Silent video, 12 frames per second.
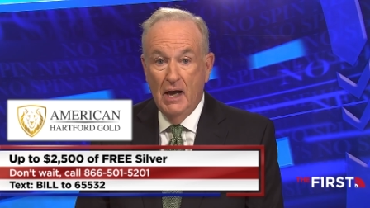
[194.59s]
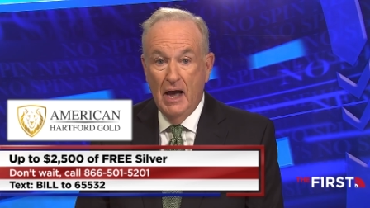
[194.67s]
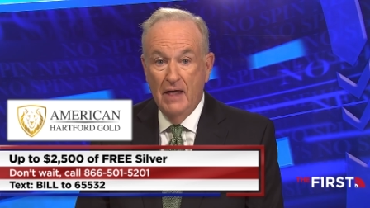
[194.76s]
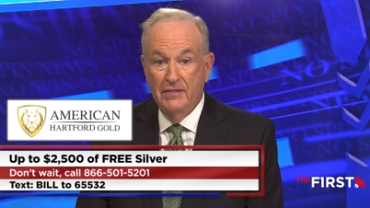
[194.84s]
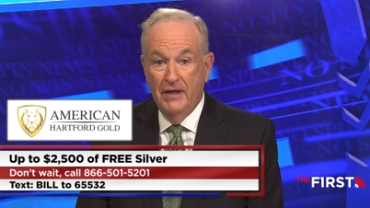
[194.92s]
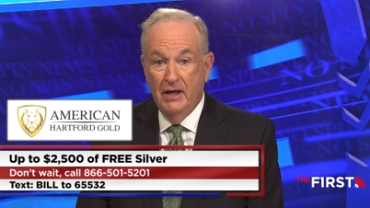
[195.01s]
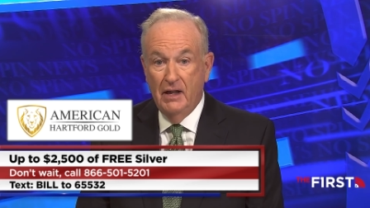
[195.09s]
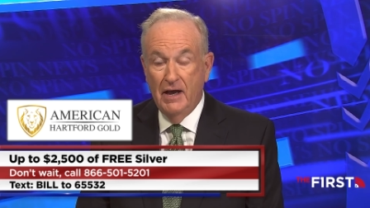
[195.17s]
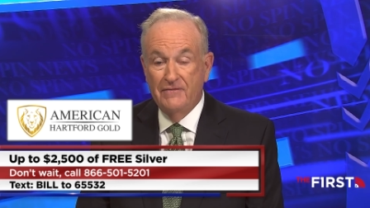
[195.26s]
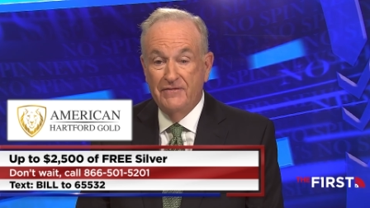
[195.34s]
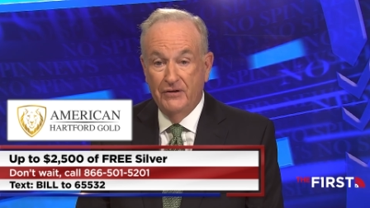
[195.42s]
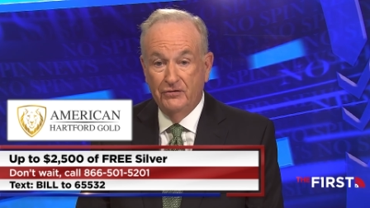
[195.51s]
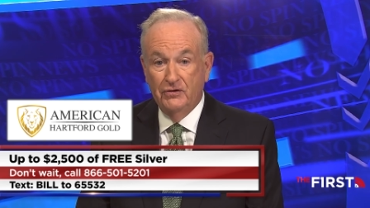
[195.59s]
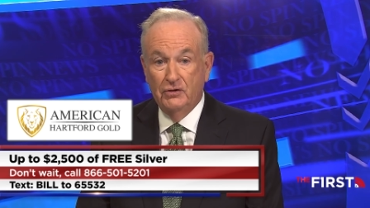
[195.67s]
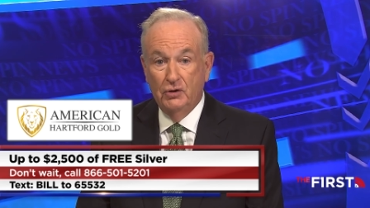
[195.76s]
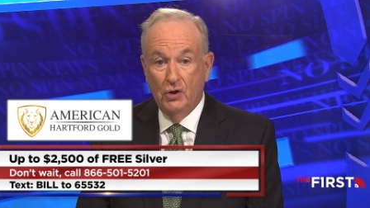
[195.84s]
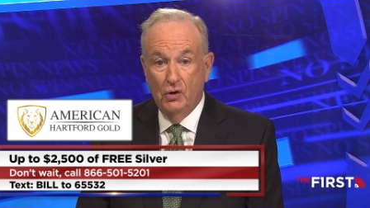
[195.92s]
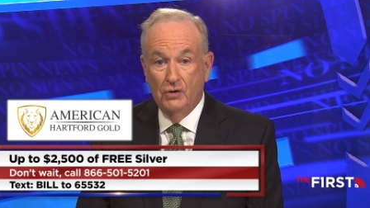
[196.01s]
and they'll have
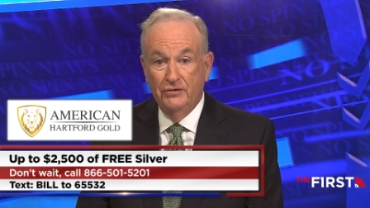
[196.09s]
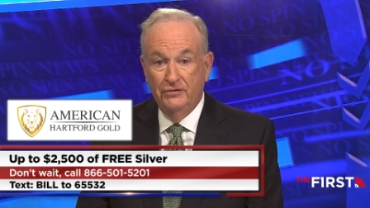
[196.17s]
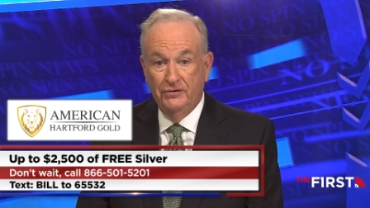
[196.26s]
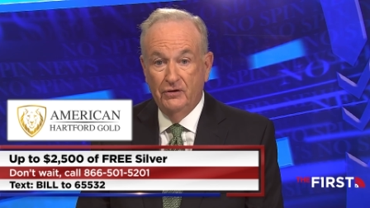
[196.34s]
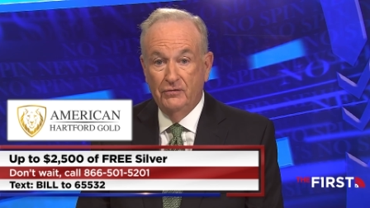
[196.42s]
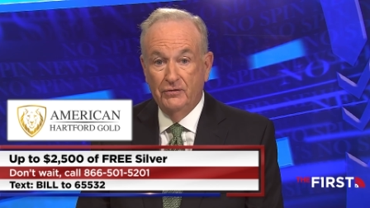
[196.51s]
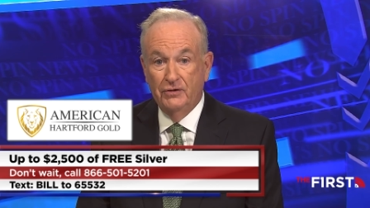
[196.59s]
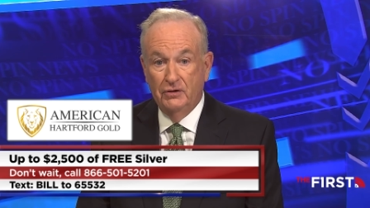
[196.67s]
physical gold and silver